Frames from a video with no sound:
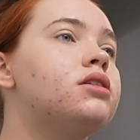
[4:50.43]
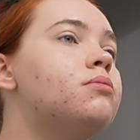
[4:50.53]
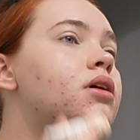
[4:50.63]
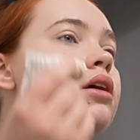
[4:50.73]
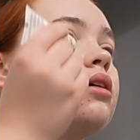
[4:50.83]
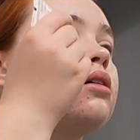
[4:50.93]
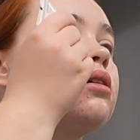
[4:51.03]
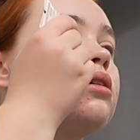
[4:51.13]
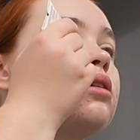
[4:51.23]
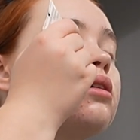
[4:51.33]
to be.
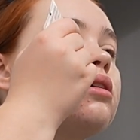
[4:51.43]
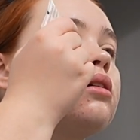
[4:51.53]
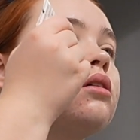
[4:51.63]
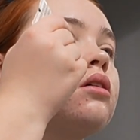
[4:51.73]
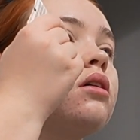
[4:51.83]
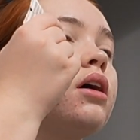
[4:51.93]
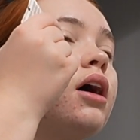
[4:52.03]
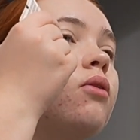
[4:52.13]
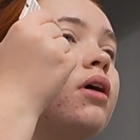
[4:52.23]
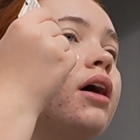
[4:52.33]

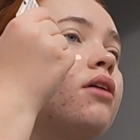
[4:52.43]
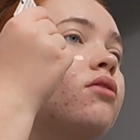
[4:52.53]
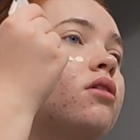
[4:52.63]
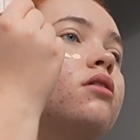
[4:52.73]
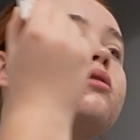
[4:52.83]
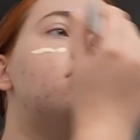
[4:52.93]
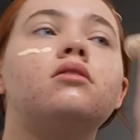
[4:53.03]
However,